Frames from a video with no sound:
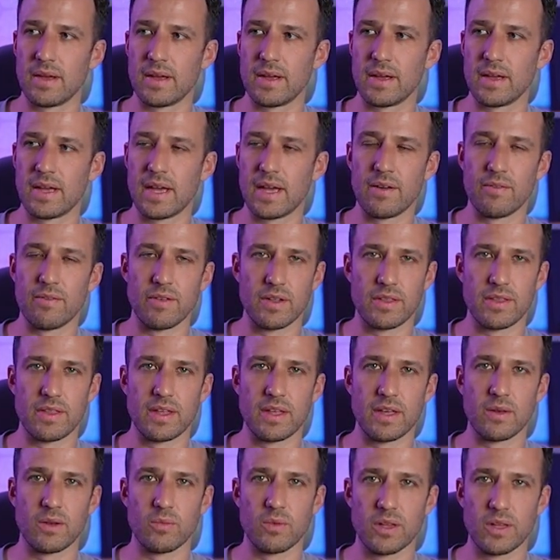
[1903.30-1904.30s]

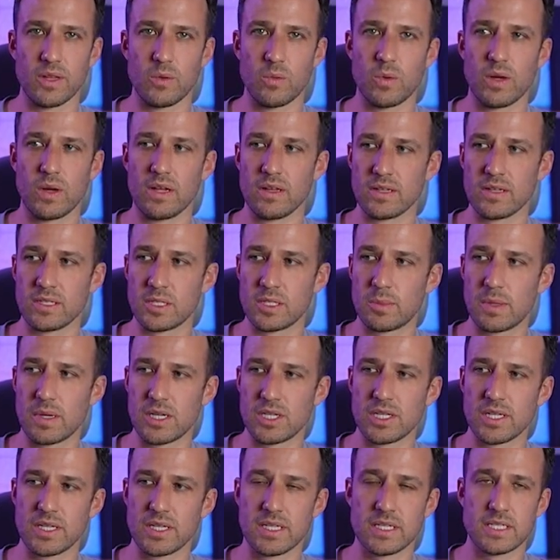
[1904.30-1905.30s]
everything really well,
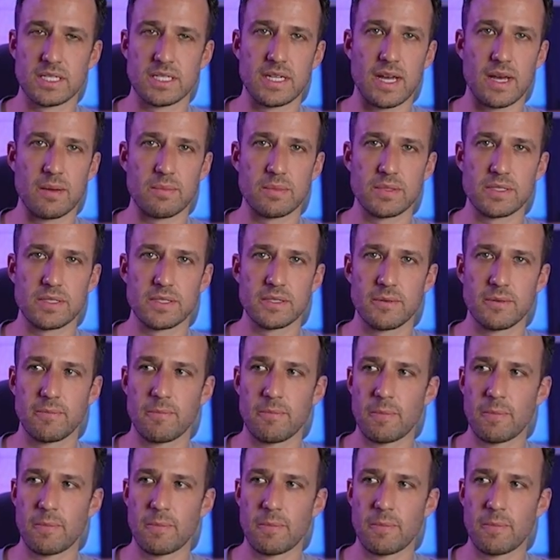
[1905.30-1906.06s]
especially the steps,